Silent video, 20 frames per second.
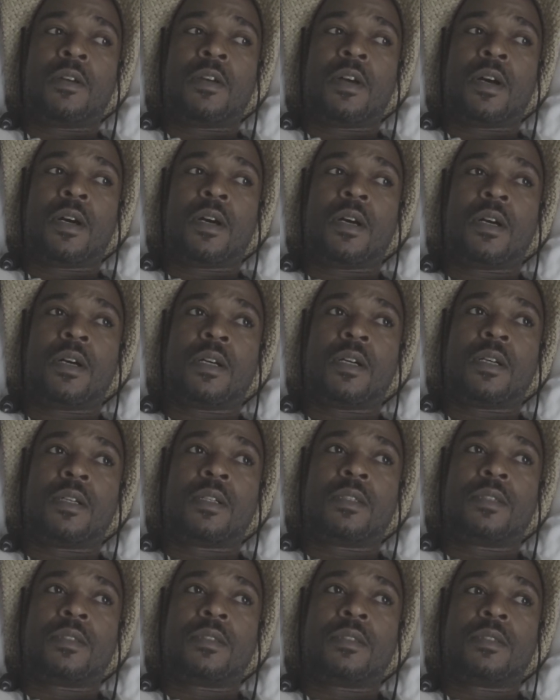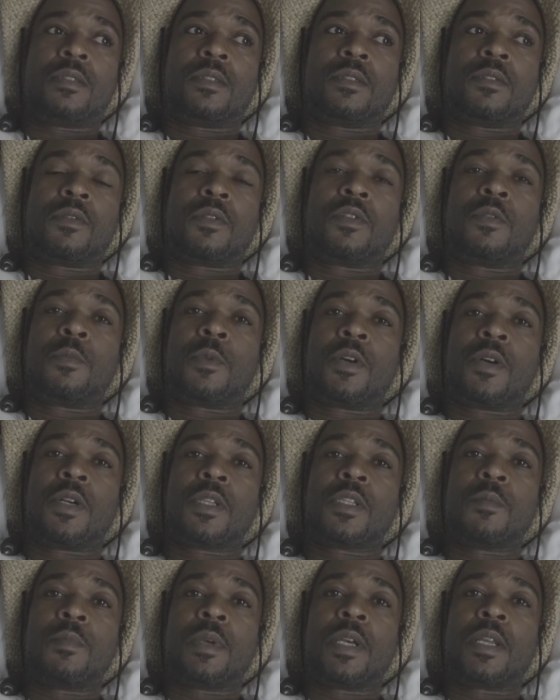to groom her
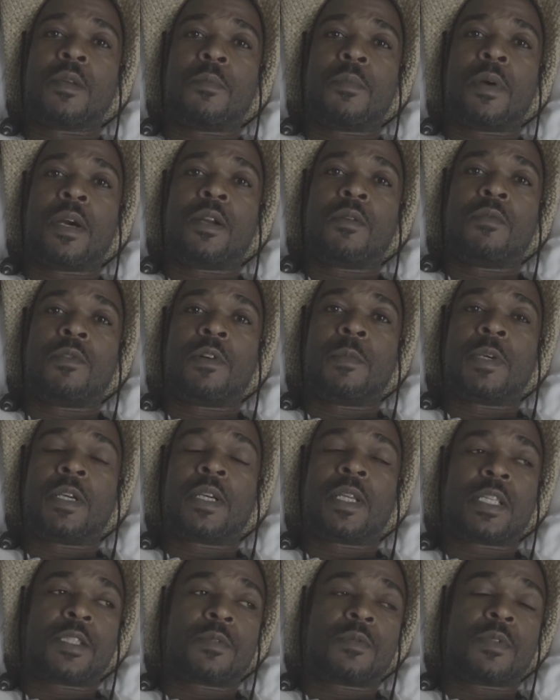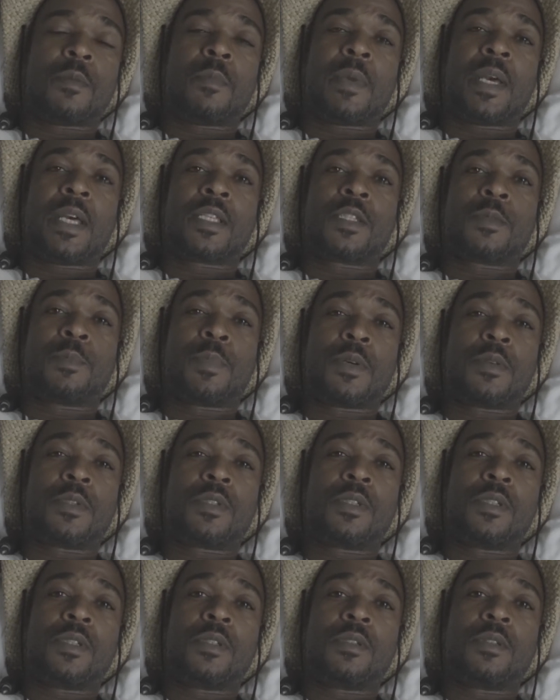into being a better woman, because that's what a man's
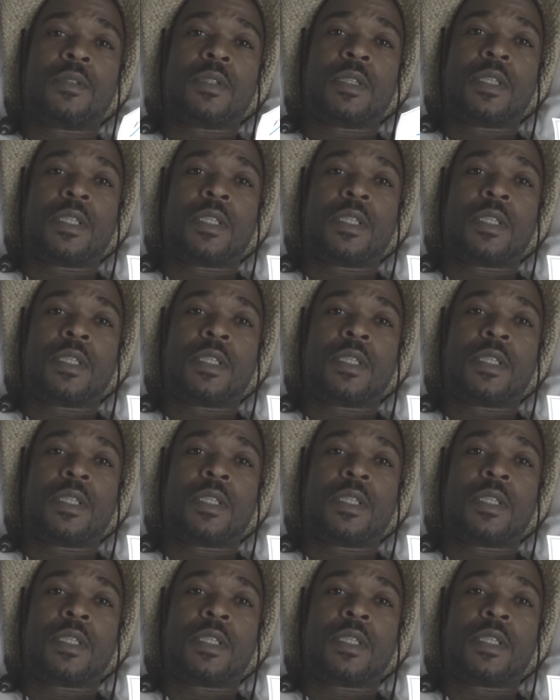supposed to do,